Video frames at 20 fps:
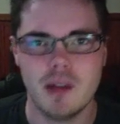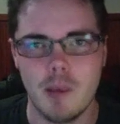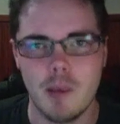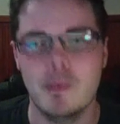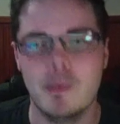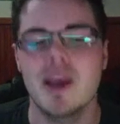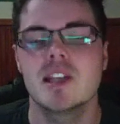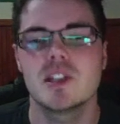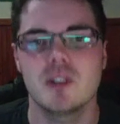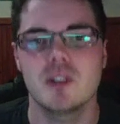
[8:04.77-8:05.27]

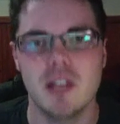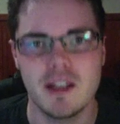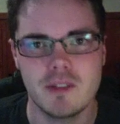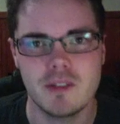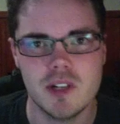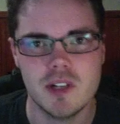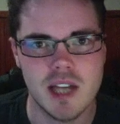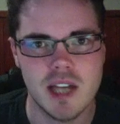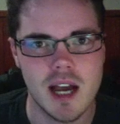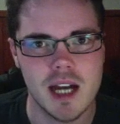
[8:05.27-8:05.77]
based on every
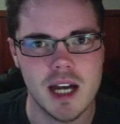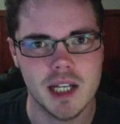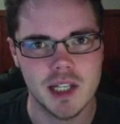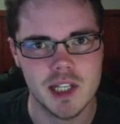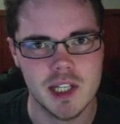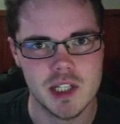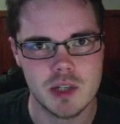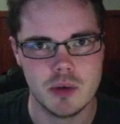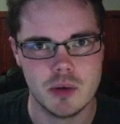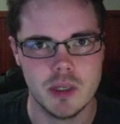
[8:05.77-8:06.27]
target
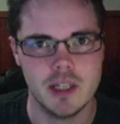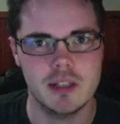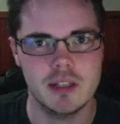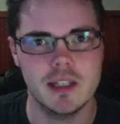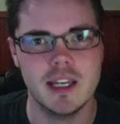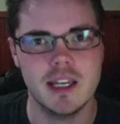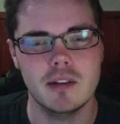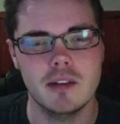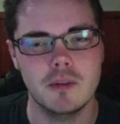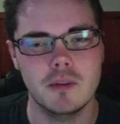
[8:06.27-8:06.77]
that's critically
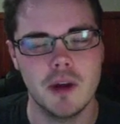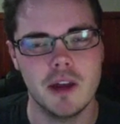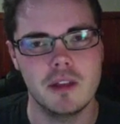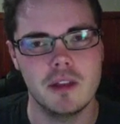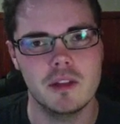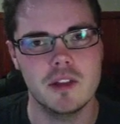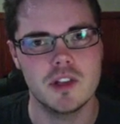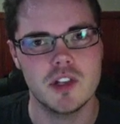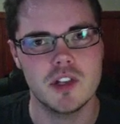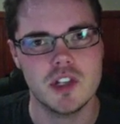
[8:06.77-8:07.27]
hit rather
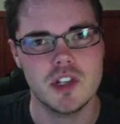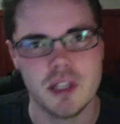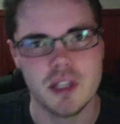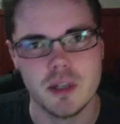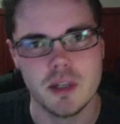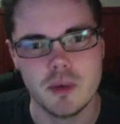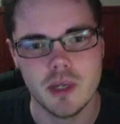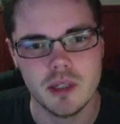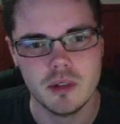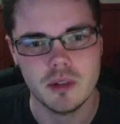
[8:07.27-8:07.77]
than just the
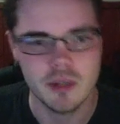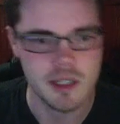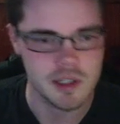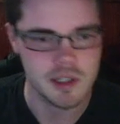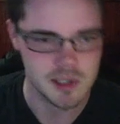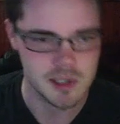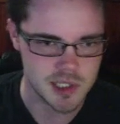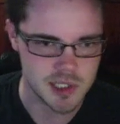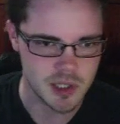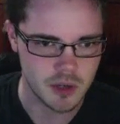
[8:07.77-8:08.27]
critical hit
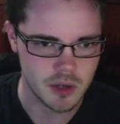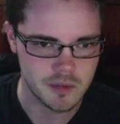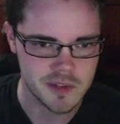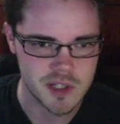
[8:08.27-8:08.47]
itself.